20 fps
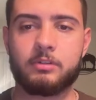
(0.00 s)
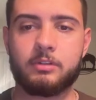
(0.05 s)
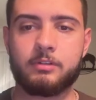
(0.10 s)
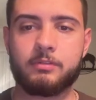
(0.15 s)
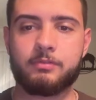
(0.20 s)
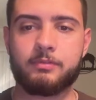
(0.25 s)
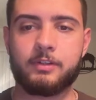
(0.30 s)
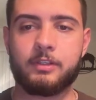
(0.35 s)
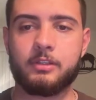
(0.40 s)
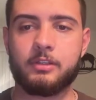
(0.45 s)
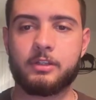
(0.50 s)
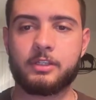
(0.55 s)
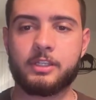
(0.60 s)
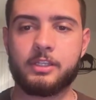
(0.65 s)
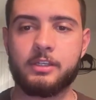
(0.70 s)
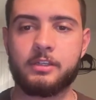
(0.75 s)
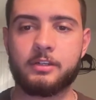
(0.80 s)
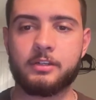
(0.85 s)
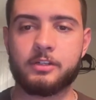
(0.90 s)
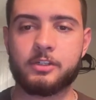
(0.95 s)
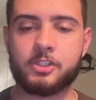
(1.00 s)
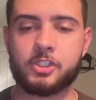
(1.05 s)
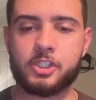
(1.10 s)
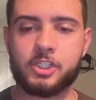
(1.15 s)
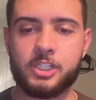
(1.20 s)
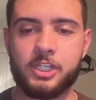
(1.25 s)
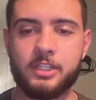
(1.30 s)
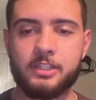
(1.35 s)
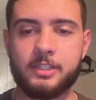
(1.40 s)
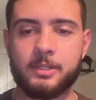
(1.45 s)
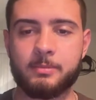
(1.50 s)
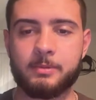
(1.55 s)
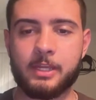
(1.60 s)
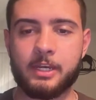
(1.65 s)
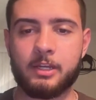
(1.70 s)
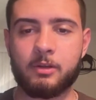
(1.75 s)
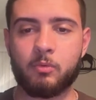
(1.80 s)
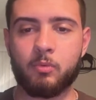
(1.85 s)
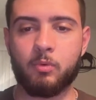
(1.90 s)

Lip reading: if we look here, she ended up getting